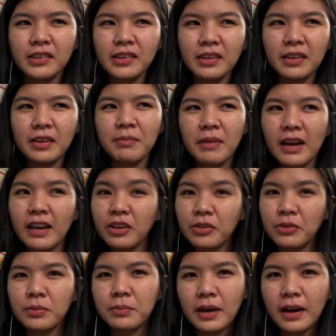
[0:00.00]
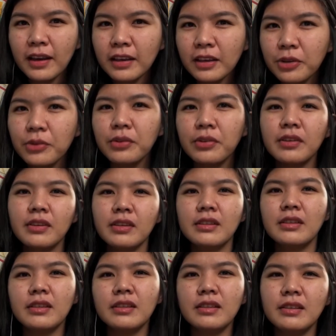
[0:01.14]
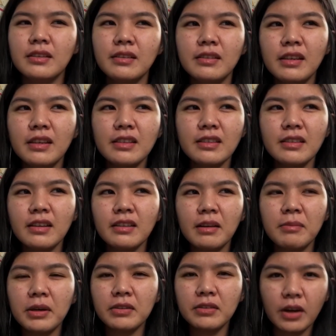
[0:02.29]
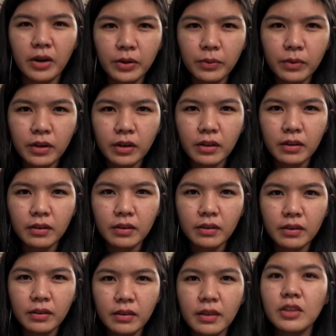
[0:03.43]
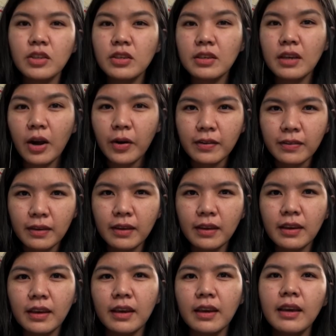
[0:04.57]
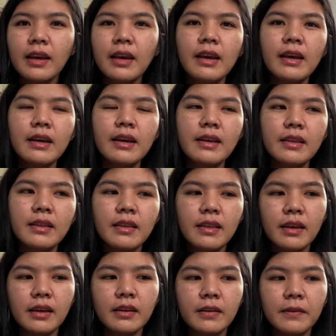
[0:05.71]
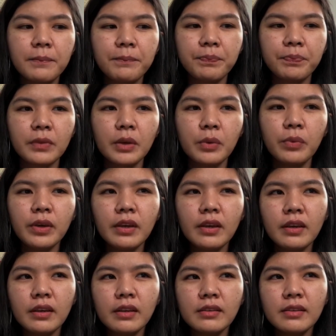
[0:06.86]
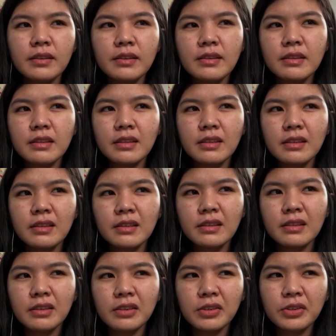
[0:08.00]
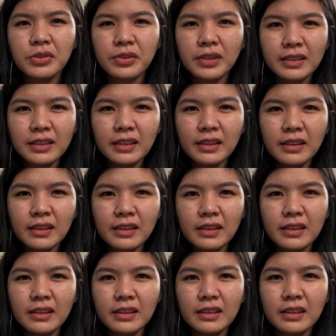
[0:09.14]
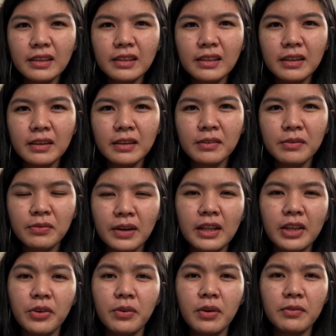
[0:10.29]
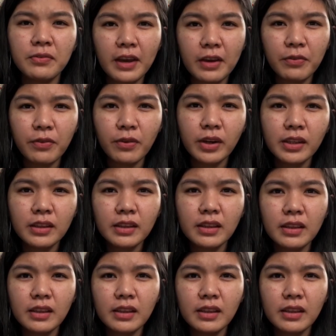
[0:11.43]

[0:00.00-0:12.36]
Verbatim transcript: oy, maayo. It's not about hard work. That's our thinking. And then we discredit the value of effort